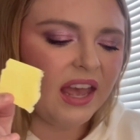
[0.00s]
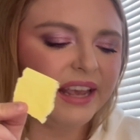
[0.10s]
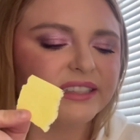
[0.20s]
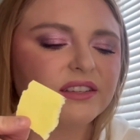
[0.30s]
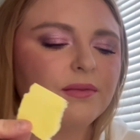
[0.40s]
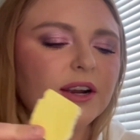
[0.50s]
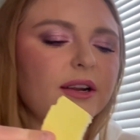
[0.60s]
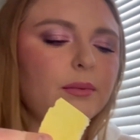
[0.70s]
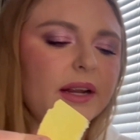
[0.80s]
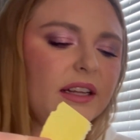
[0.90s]
It's a
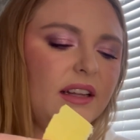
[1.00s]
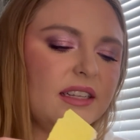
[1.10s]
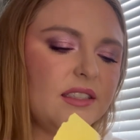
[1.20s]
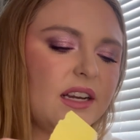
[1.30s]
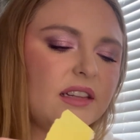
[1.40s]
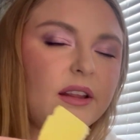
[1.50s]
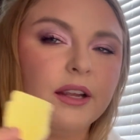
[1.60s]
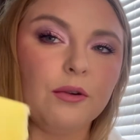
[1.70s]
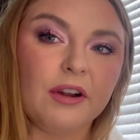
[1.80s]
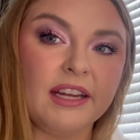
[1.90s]
very realistic, like
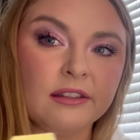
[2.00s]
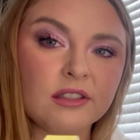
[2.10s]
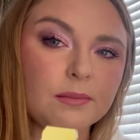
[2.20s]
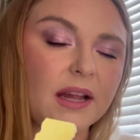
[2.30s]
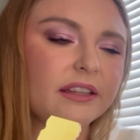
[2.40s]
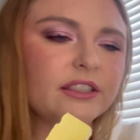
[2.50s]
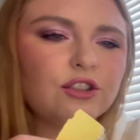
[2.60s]
green smelling